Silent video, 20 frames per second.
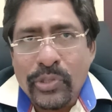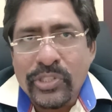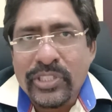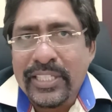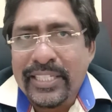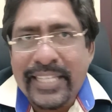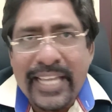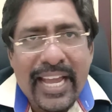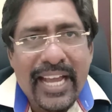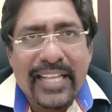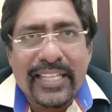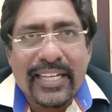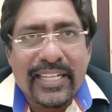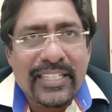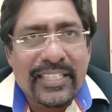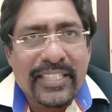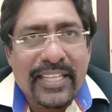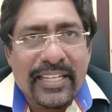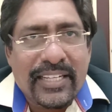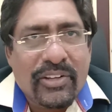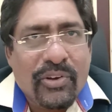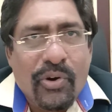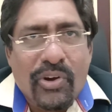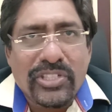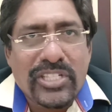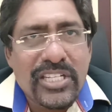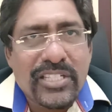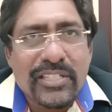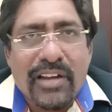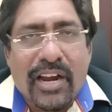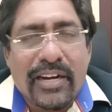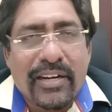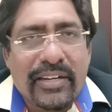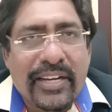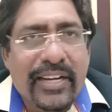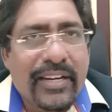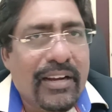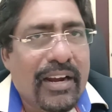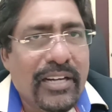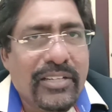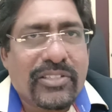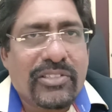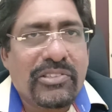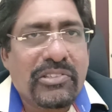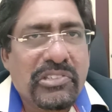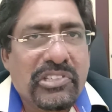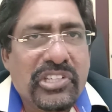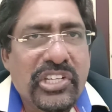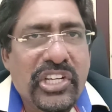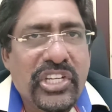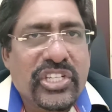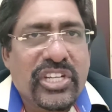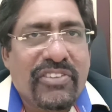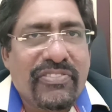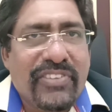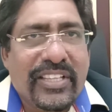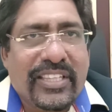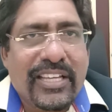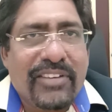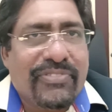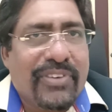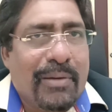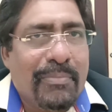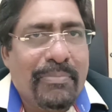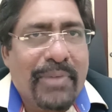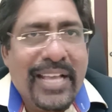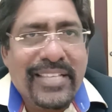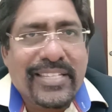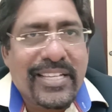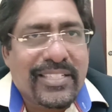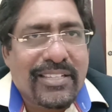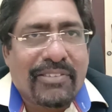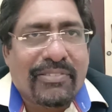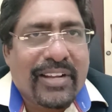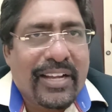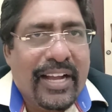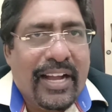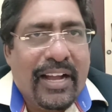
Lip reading: The coach is need not to teach everything from basics of